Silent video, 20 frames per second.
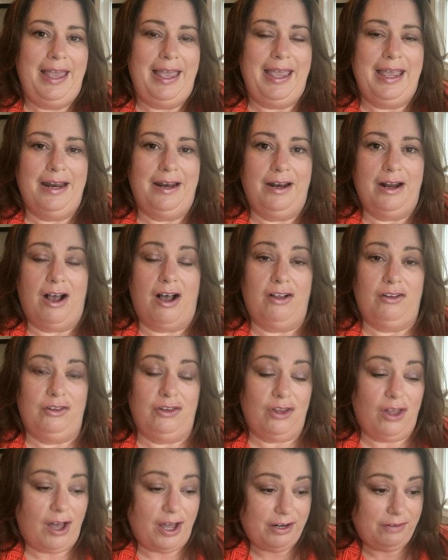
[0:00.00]
And a
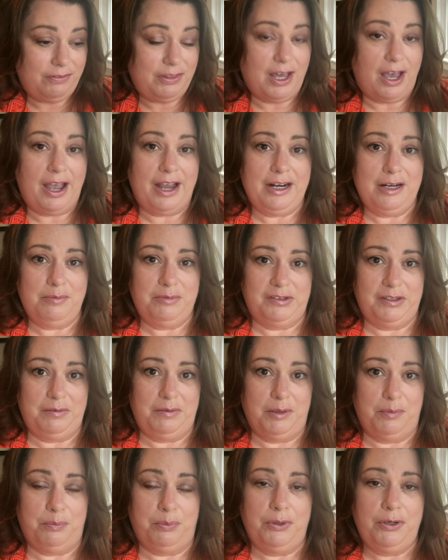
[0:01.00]
lot of the items
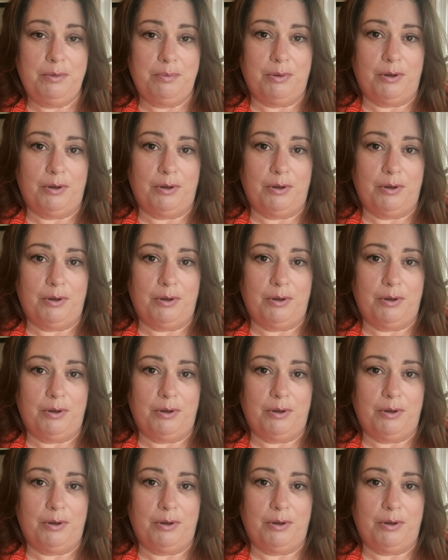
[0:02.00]
in the Buddha